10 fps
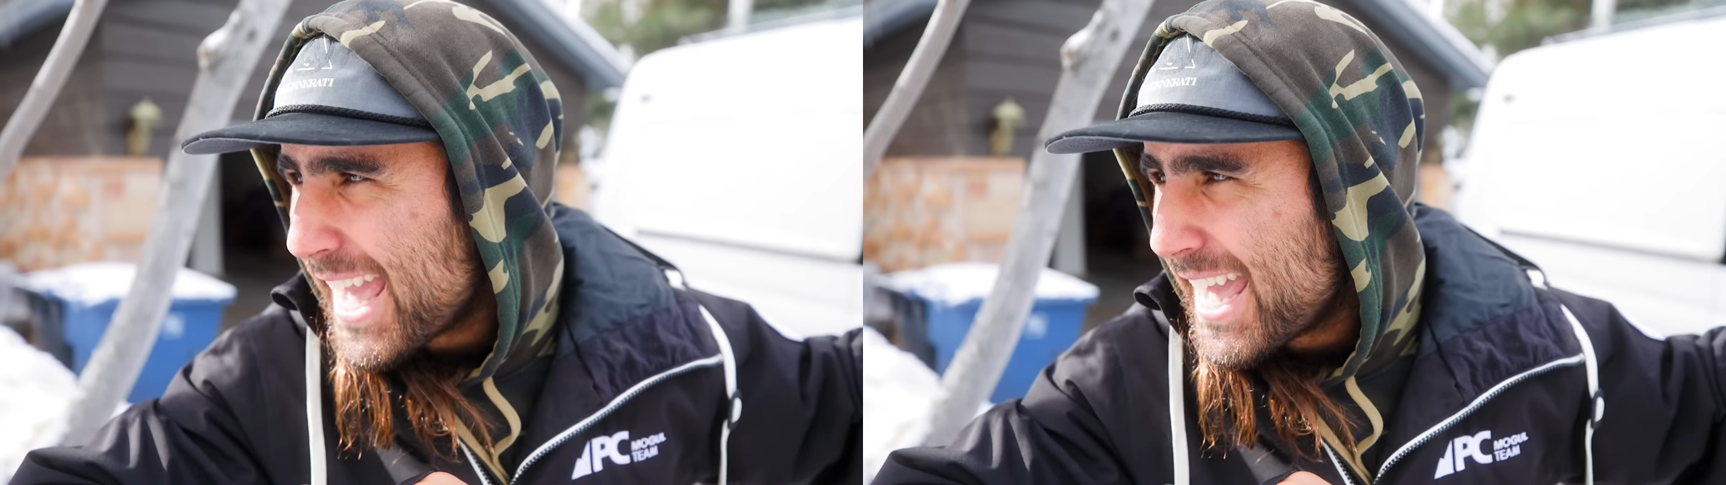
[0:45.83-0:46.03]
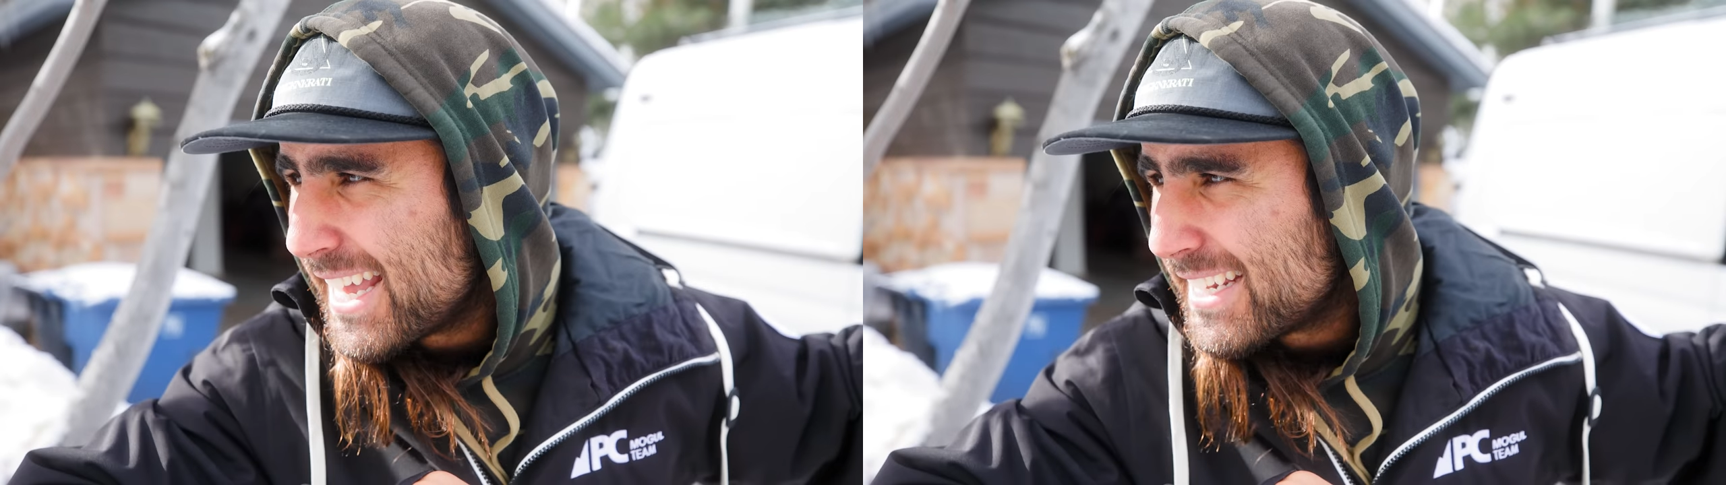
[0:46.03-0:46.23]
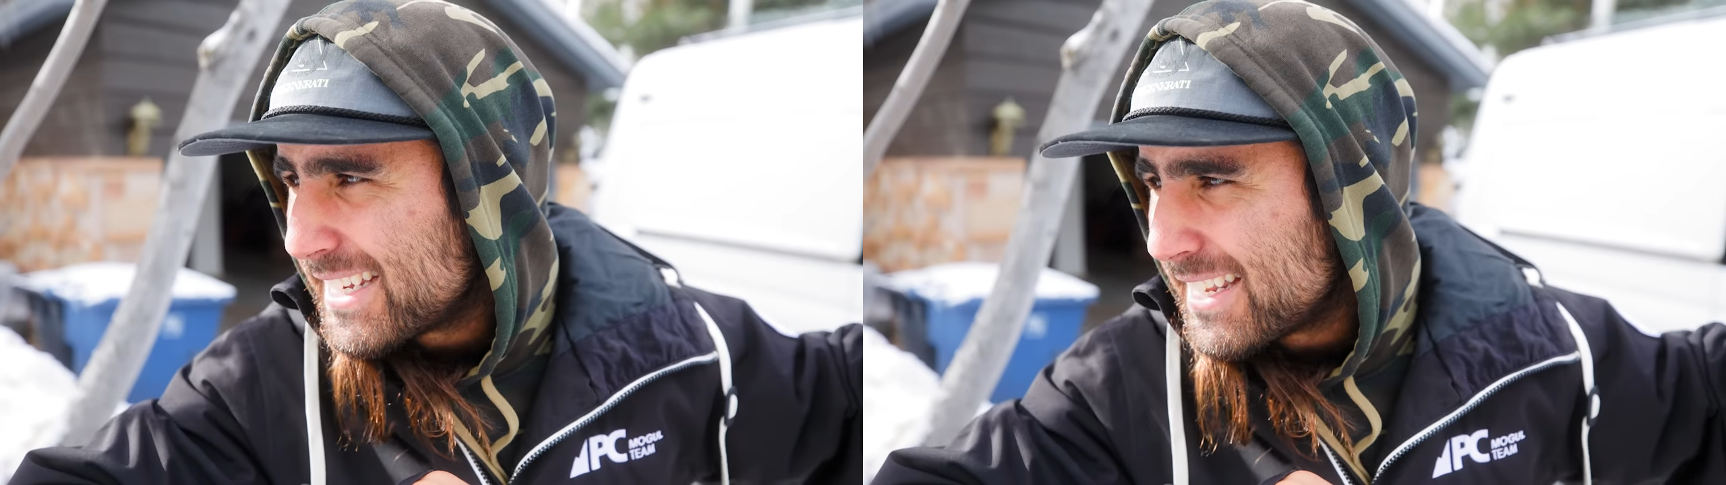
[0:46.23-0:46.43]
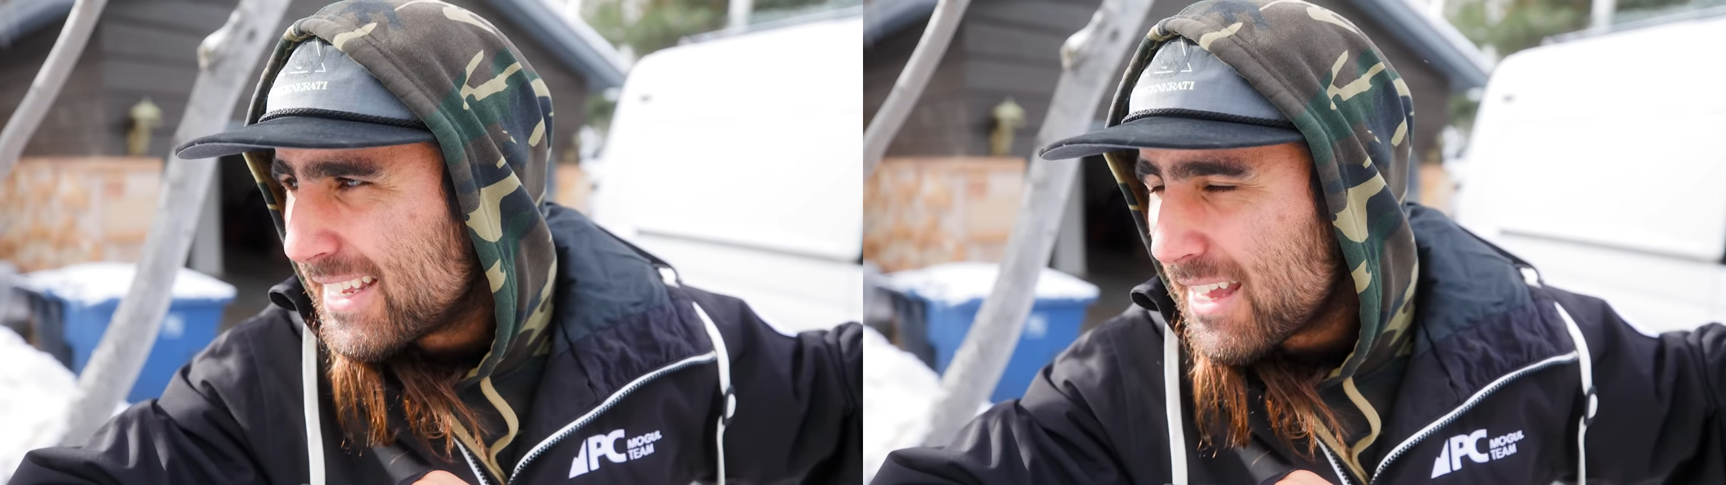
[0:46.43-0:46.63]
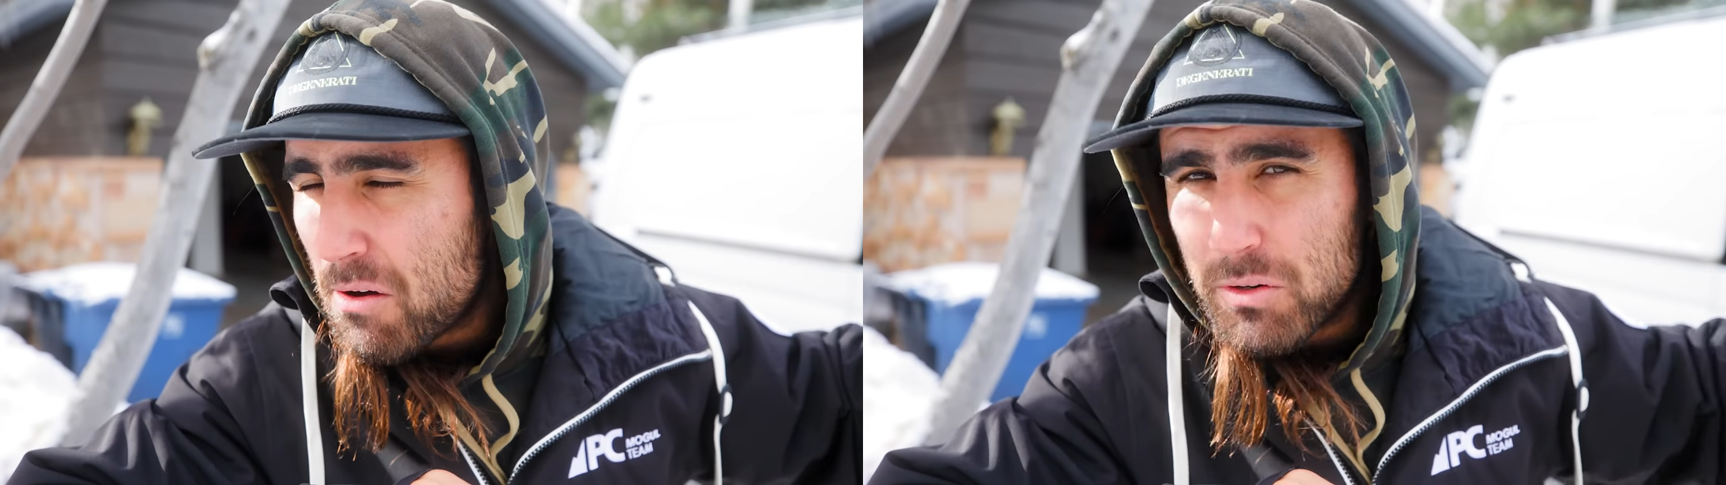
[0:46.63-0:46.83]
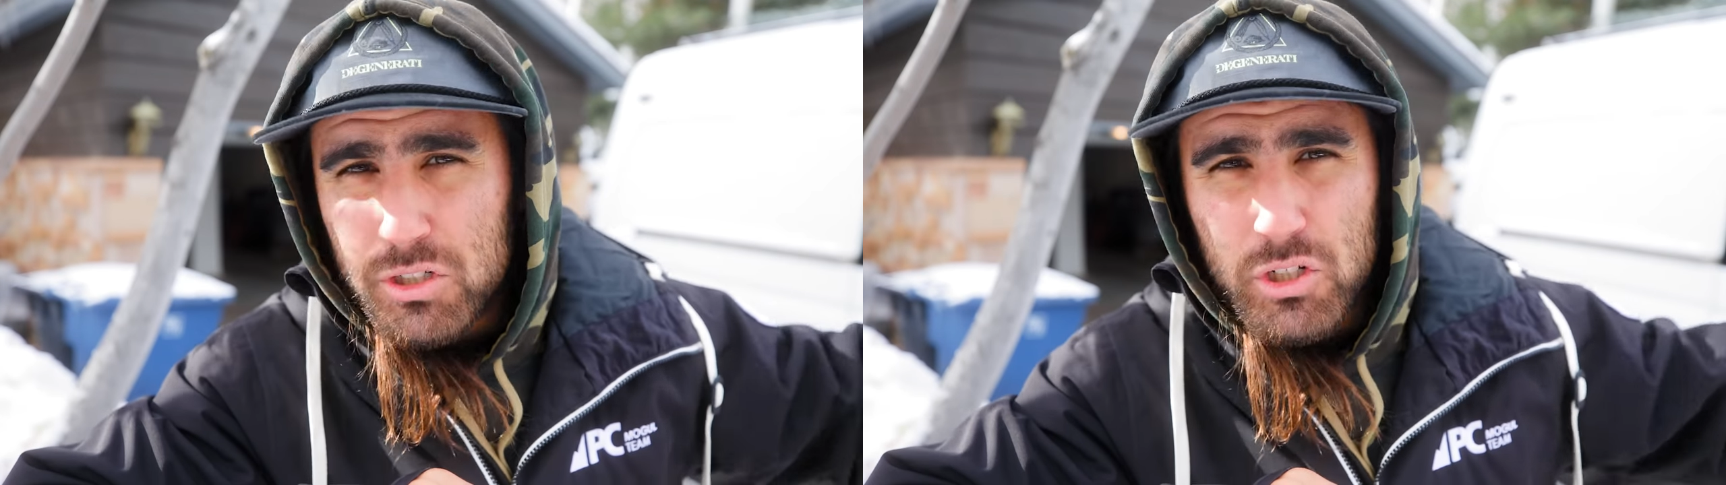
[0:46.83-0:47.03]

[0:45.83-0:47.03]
and I want to